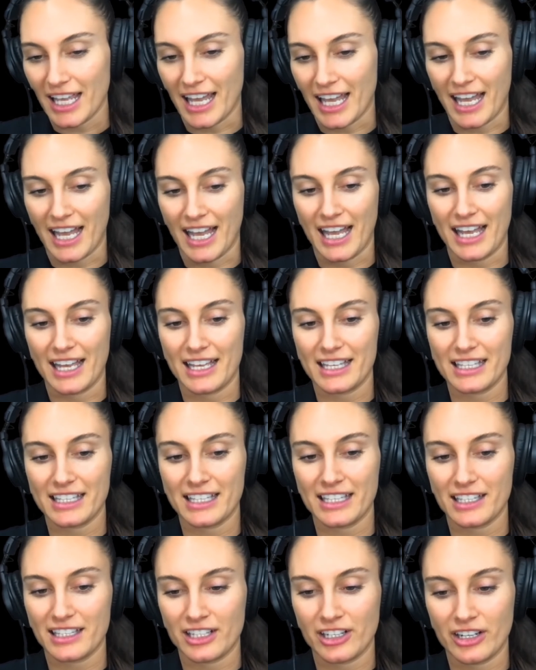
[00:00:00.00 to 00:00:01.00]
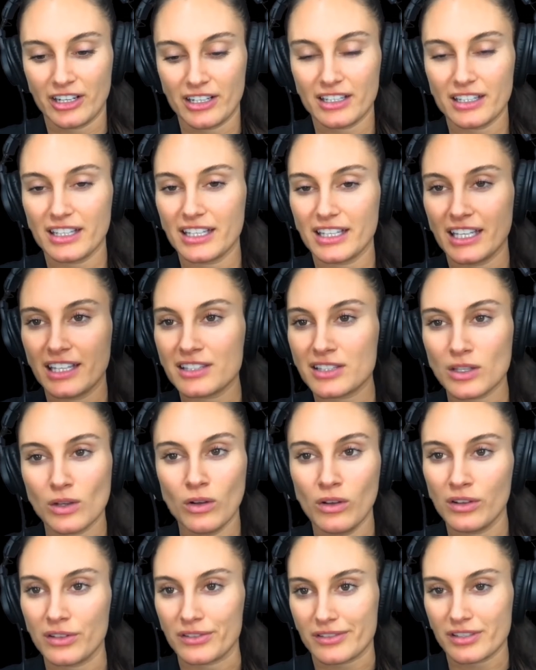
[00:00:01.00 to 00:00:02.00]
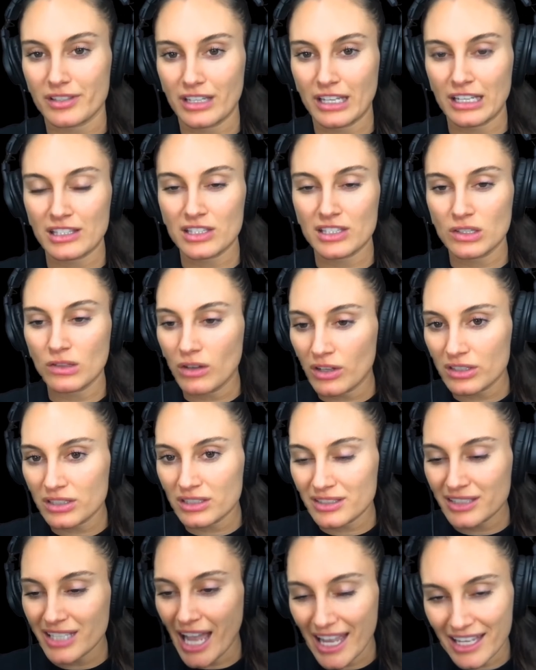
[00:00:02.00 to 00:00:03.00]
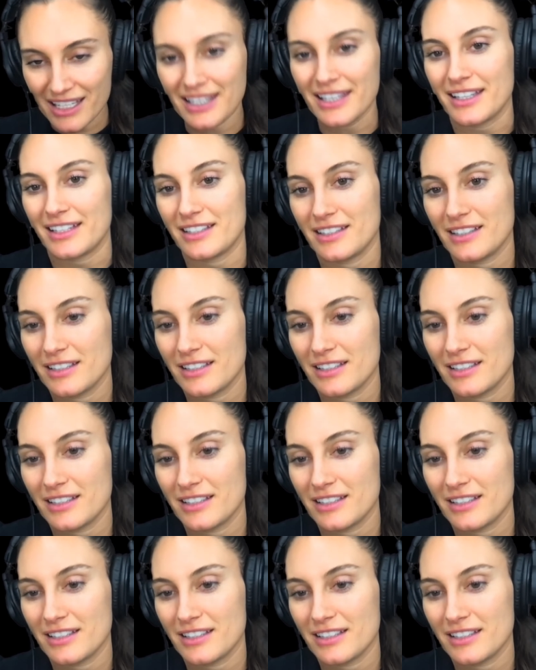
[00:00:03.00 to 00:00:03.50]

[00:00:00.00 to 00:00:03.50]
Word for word: Uh, it, you know, it's yours. It's yours. Take it.